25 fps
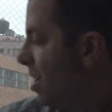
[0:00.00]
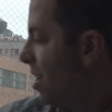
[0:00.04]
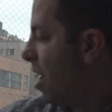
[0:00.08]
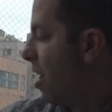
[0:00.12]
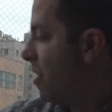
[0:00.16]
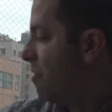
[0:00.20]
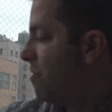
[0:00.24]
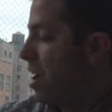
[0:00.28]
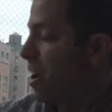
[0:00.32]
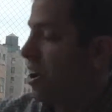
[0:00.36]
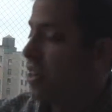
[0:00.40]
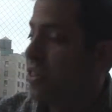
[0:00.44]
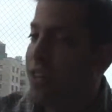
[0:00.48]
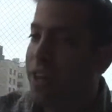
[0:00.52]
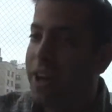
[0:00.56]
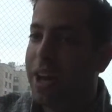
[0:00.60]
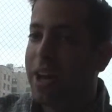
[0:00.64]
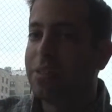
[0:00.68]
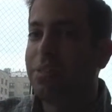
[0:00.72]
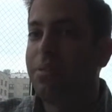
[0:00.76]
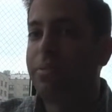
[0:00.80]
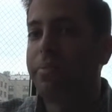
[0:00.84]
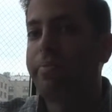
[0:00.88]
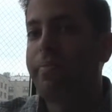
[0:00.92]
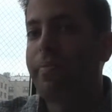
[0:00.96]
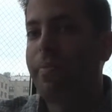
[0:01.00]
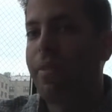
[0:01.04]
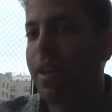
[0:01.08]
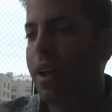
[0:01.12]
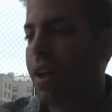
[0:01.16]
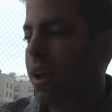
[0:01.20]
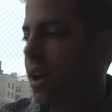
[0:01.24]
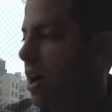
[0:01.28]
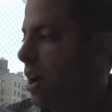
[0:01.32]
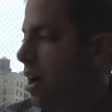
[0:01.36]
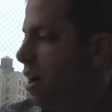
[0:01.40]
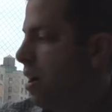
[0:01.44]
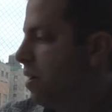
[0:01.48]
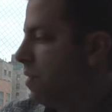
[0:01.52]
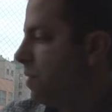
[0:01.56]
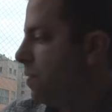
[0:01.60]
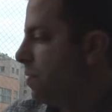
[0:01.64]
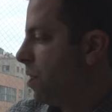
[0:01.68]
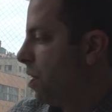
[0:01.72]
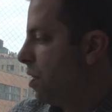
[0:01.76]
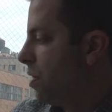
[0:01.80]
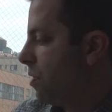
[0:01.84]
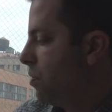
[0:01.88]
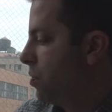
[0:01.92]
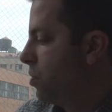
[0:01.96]
our final thing uh,
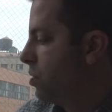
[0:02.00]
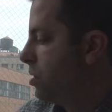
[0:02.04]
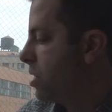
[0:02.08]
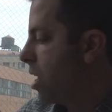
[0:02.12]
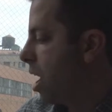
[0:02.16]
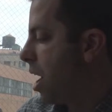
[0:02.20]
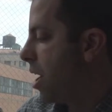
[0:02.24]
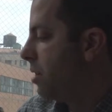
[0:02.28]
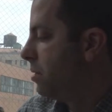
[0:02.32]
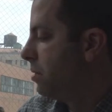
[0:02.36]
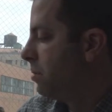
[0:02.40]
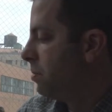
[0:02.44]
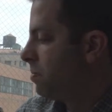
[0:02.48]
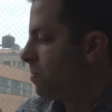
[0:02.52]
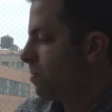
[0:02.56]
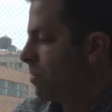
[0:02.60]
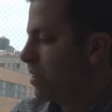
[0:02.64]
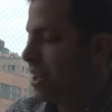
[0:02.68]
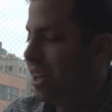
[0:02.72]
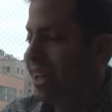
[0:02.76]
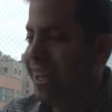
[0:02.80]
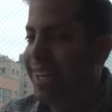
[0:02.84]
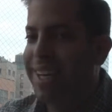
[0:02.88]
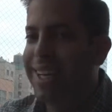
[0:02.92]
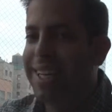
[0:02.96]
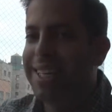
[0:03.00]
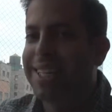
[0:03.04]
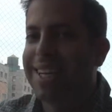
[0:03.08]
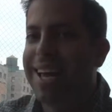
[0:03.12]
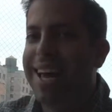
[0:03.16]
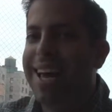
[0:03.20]
on the food side is